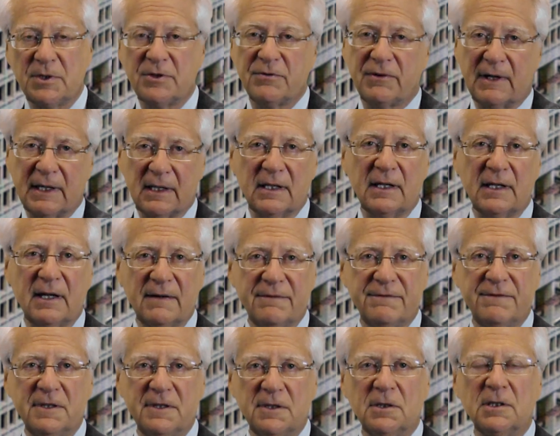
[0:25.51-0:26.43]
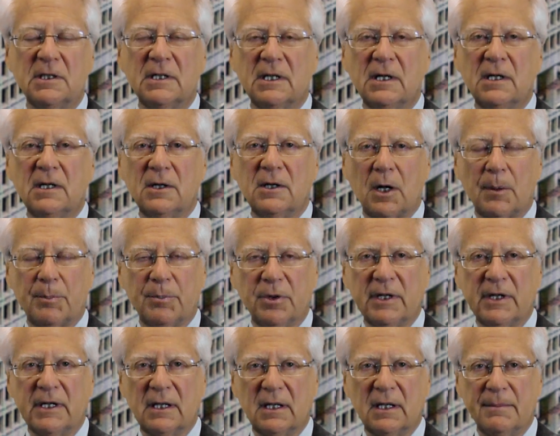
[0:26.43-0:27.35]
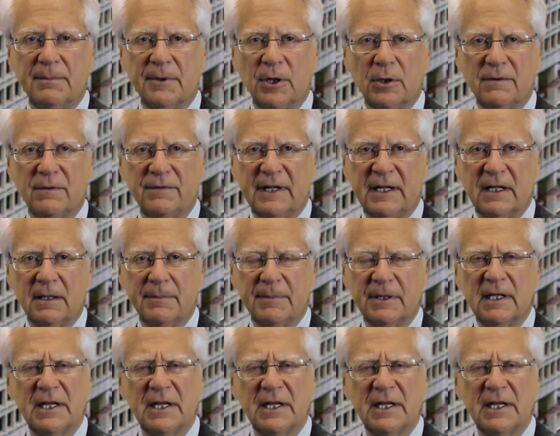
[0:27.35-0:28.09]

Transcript: which frankly I feel are politically motivated.